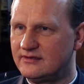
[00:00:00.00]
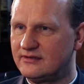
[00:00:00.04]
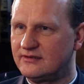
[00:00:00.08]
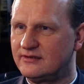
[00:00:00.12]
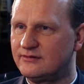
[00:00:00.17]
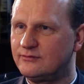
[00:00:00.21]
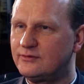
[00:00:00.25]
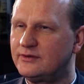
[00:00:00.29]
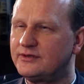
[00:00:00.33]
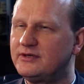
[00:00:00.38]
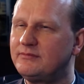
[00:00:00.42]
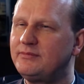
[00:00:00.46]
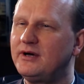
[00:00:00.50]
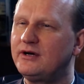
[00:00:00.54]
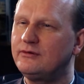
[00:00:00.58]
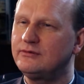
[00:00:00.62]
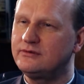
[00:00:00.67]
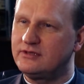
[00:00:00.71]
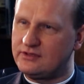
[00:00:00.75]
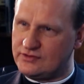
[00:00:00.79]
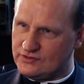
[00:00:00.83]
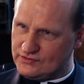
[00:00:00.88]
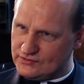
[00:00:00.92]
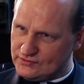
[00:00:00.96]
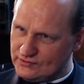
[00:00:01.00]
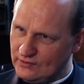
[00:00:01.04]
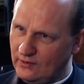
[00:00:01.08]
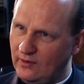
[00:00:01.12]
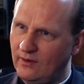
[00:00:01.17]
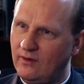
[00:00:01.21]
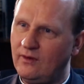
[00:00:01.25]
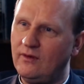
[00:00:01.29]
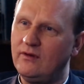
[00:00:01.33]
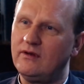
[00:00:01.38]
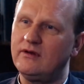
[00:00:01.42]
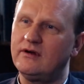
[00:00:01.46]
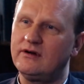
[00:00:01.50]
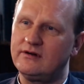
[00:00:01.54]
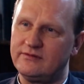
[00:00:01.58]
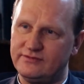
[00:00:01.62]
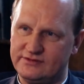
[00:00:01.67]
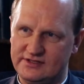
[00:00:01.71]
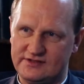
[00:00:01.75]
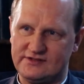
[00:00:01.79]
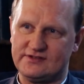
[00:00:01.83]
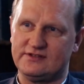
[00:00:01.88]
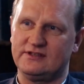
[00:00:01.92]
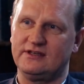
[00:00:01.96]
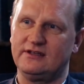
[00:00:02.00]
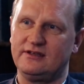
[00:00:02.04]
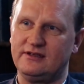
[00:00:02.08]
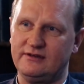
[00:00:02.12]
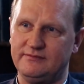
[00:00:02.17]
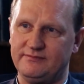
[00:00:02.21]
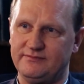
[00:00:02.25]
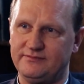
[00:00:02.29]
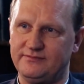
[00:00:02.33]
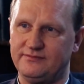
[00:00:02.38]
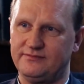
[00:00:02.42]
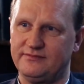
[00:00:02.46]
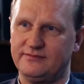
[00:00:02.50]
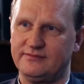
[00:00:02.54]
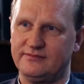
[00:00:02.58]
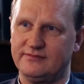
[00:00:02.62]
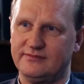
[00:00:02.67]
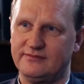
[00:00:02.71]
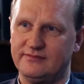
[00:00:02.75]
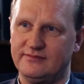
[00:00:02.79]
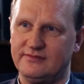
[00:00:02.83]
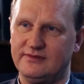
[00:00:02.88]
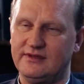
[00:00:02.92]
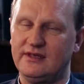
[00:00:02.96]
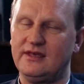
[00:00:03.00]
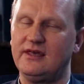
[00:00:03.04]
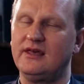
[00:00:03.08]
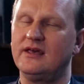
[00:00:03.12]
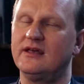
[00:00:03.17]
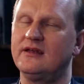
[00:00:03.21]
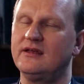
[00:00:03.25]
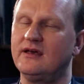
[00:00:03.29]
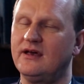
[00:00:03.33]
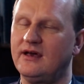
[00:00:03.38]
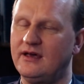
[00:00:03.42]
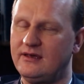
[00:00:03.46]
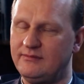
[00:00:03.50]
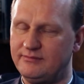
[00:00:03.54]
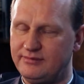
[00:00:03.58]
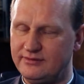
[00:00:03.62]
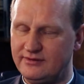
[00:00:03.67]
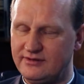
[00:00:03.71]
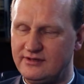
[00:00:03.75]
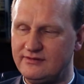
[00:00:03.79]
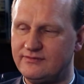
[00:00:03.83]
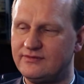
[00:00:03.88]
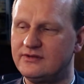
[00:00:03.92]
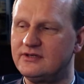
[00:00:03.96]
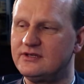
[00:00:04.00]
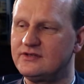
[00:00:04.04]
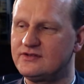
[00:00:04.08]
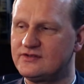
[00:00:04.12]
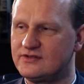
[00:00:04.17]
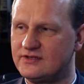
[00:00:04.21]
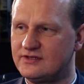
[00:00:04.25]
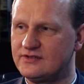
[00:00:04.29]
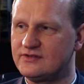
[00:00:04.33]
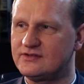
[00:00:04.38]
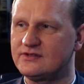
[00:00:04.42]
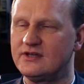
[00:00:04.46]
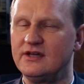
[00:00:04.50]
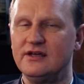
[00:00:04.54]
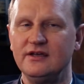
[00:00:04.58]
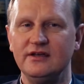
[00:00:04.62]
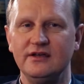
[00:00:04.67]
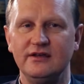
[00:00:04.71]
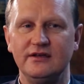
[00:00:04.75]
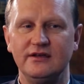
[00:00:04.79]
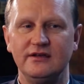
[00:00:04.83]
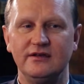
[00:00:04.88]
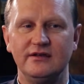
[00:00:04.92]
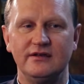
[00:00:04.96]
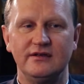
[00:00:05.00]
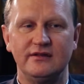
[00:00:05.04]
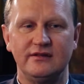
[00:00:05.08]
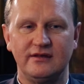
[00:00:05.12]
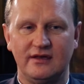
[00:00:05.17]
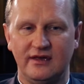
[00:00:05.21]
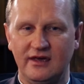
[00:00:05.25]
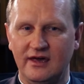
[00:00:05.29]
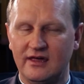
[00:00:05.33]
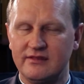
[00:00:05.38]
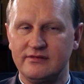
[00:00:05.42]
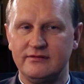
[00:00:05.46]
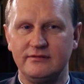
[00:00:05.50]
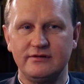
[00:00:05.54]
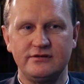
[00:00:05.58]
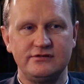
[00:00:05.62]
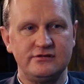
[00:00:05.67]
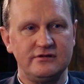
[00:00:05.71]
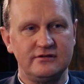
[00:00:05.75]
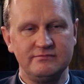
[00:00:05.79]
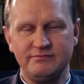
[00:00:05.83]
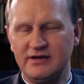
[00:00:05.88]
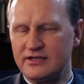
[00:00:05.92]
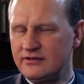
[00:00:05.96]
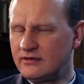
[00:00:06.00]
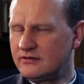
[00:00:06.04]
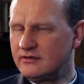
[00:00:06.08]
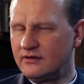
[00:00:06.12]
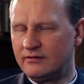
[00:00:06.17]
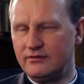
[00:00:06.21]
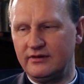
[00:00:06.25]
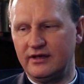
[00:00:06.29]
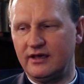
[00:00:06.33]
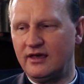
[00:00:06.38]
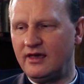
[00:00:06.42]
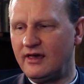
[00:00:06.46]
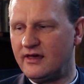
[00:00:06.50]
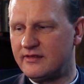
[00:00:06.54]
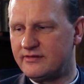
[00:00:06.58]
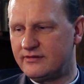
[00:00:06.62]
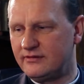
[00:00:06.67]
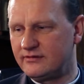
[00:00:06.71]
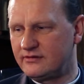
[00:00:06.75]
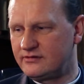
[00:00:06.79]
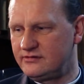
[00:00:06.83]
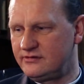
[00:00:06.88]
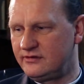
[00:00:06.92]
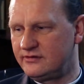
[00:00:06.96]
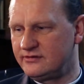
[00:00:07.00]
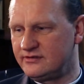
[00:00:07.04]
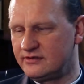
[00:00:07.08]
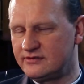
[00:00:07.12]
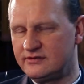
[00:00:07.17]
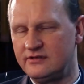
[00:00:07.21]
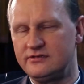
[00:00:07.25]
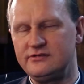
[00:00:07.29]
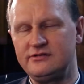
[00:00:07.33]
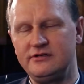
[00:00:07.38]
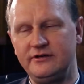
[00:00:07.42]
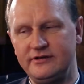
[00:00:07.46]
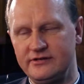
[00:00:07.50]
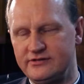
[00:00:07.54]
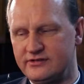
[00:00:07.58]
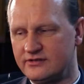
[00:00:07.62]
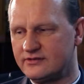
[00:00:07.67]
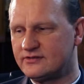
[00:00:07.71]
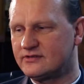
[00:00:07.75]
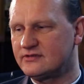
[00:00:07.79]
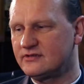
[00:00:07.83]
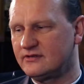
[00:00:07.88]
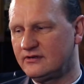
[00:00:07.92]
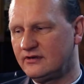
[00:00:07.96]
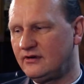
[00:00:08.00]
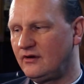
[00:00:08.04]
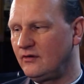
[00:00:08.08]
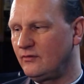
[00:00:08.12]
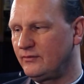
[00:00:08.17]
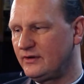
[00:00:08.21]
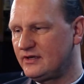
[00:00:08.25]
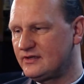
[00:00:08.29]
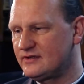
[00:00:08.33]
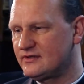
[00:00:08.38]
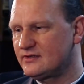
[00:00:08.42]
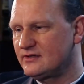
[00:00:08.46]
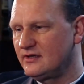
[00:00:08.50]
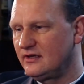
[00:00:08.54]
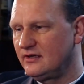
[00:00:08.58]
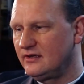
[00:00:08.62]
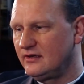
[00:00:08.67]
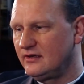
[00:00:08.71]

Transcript: What about the soul of the city? And I believe this is the Catholic Church, but not only Catholic churches, the churches always.